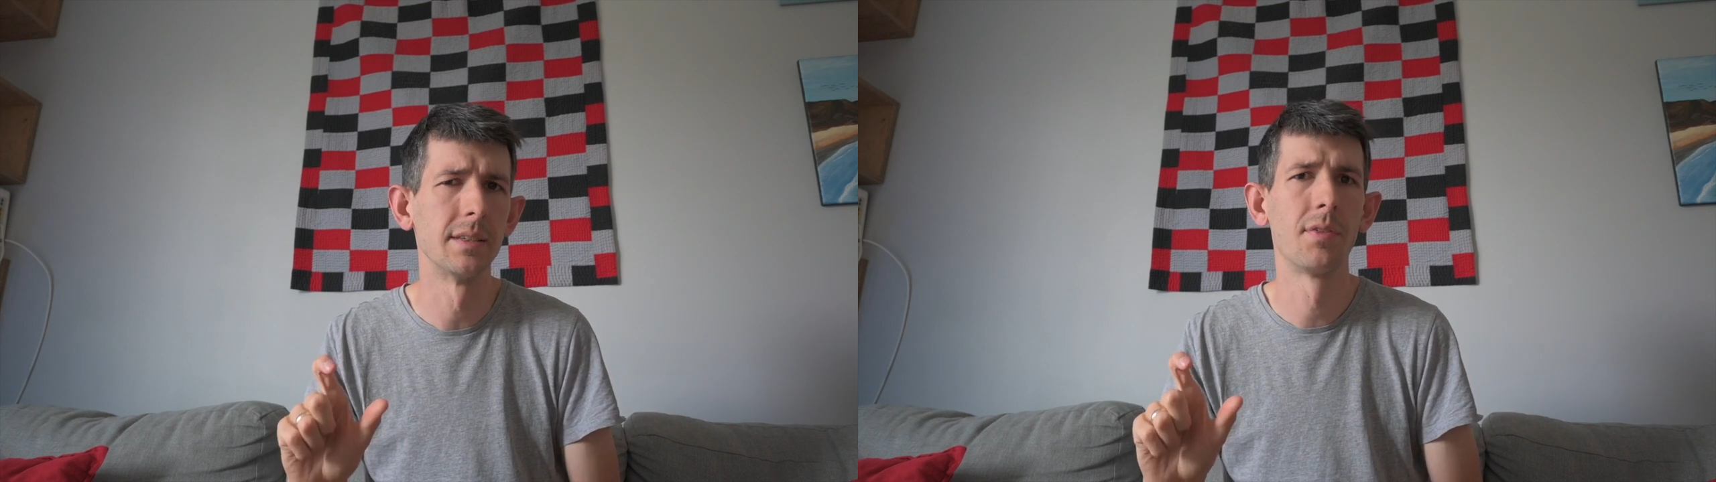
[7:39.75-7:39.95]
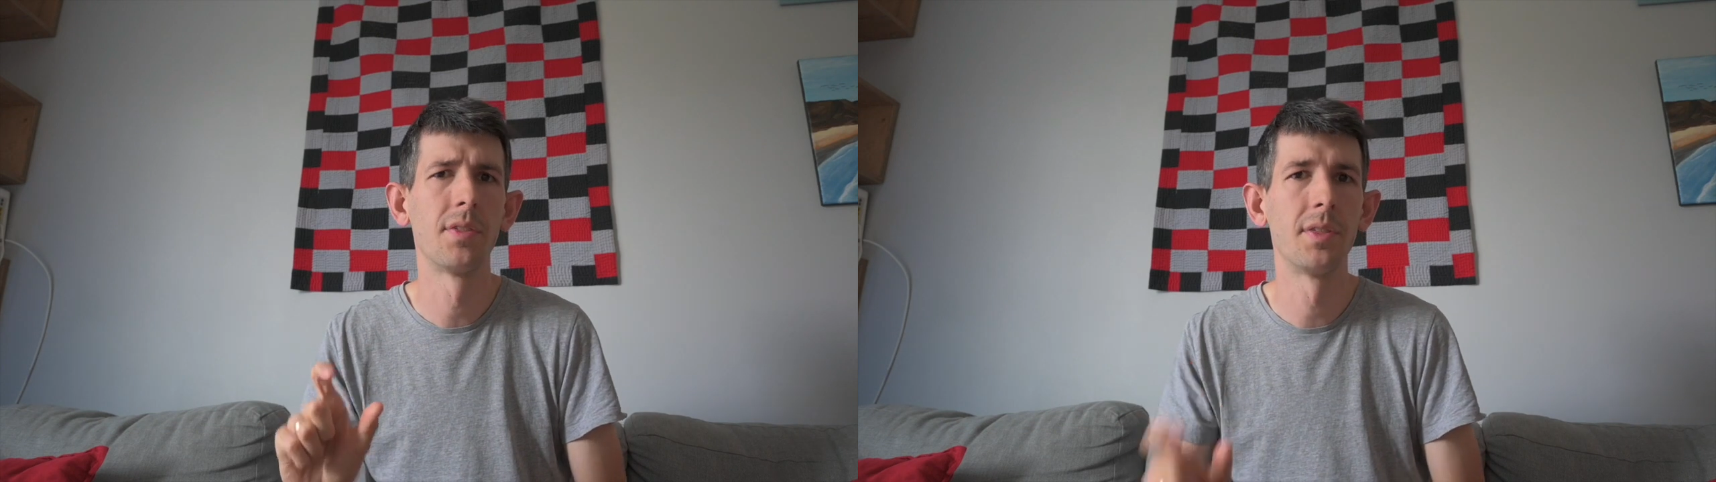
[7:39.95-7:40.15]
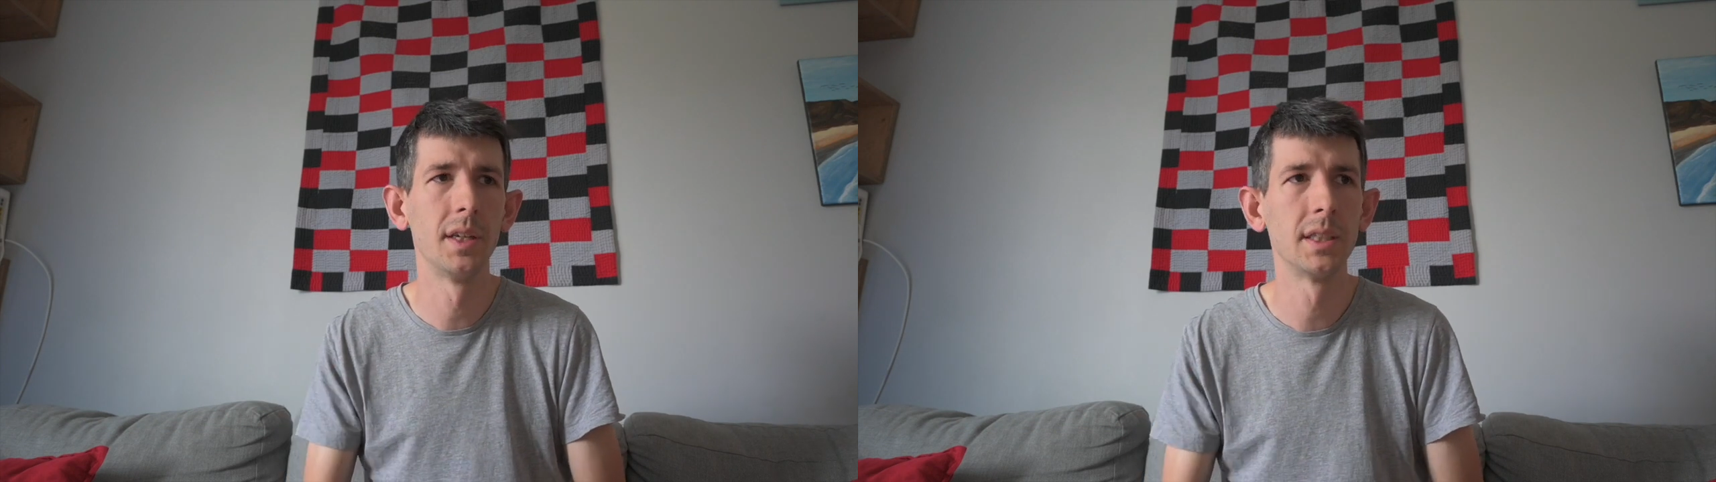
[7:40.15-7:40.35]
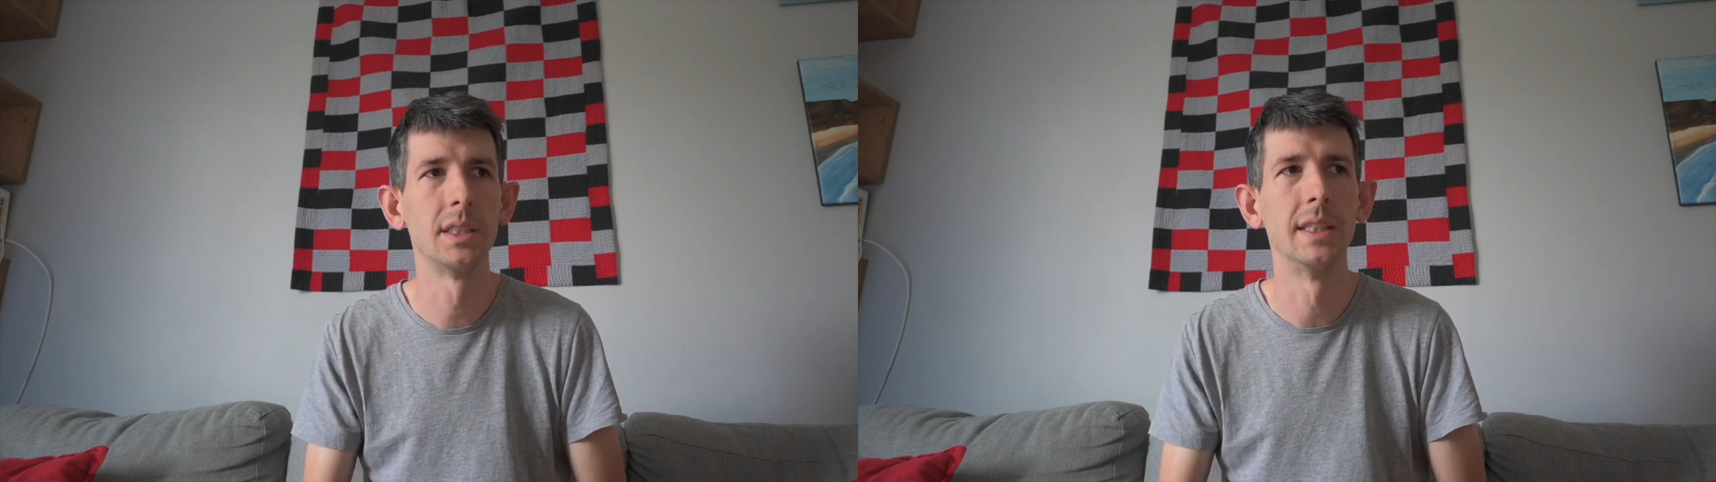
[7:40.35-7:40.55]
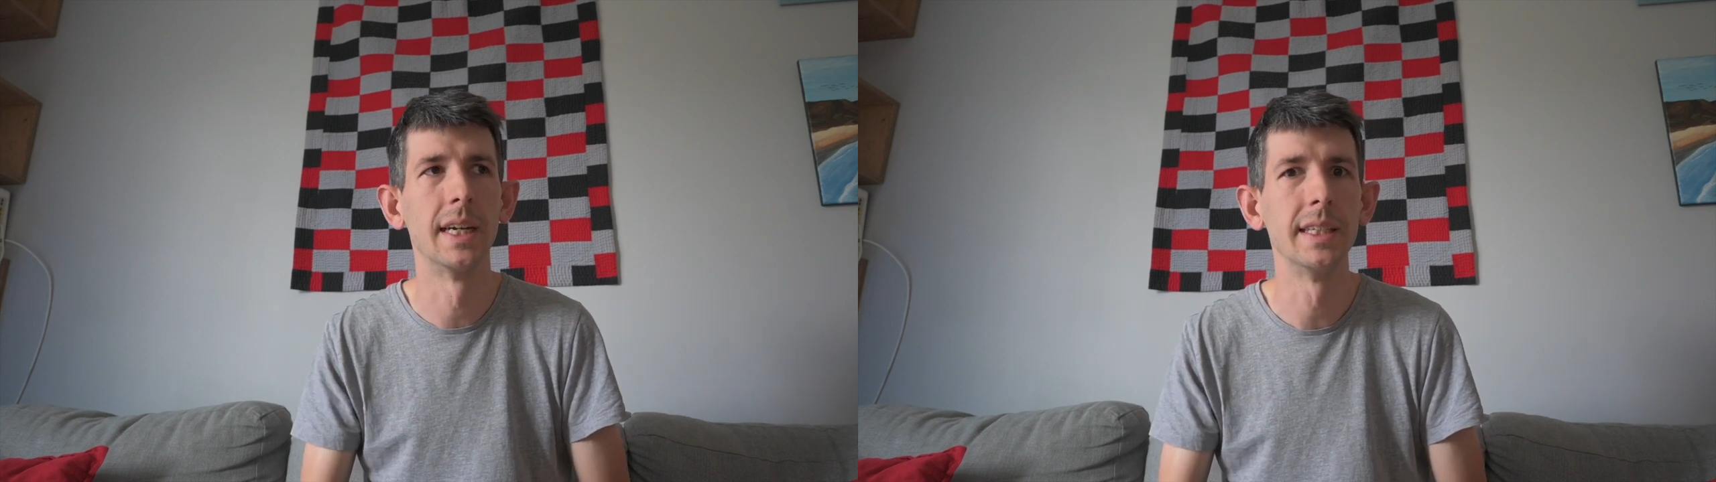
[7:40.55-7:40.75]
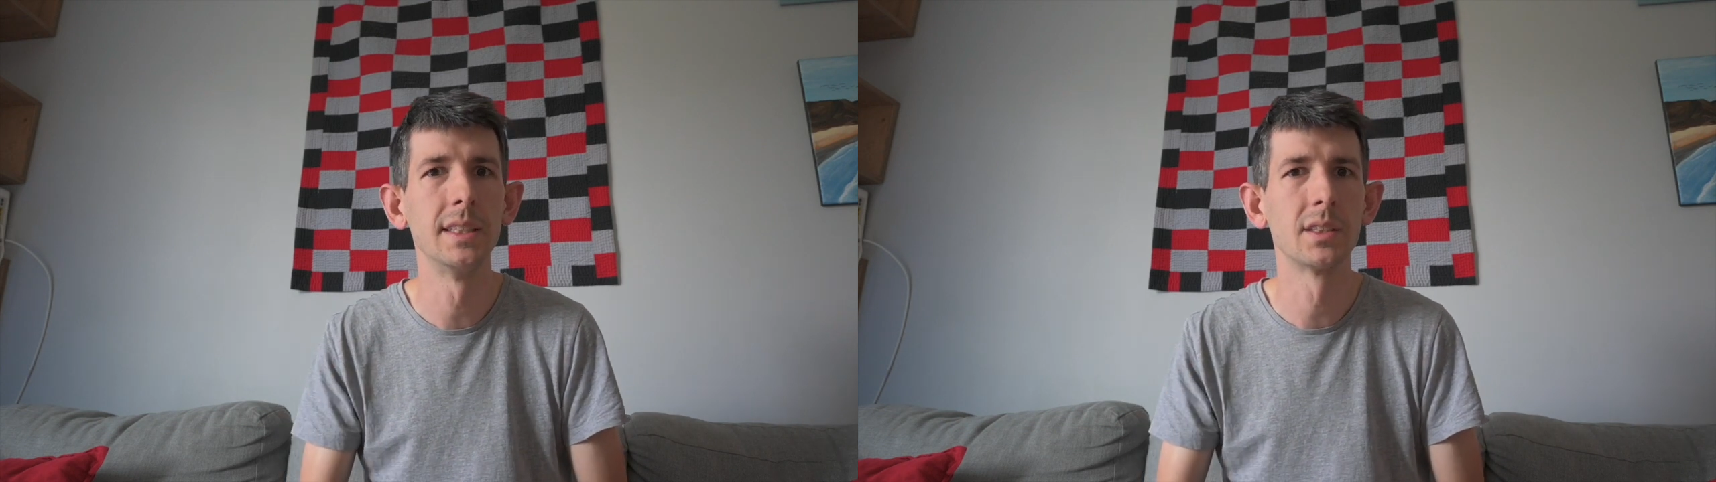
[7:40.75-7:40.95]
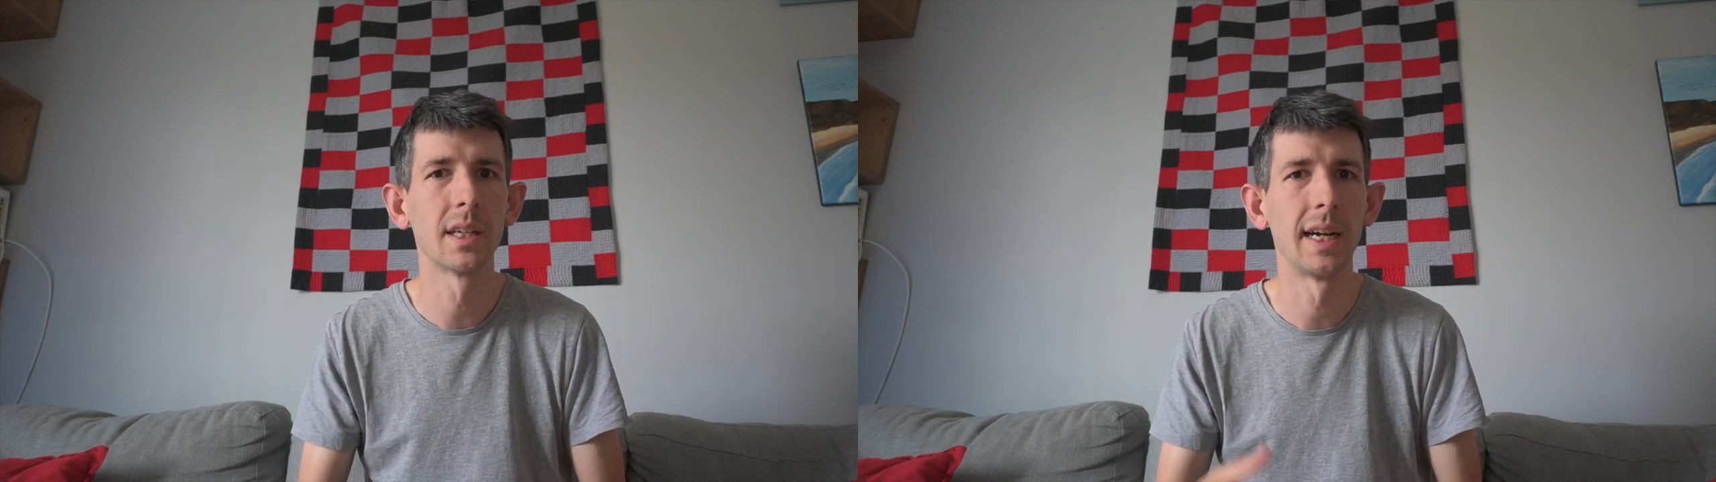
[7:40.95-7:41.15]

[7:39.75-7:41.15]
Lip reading: of 30 days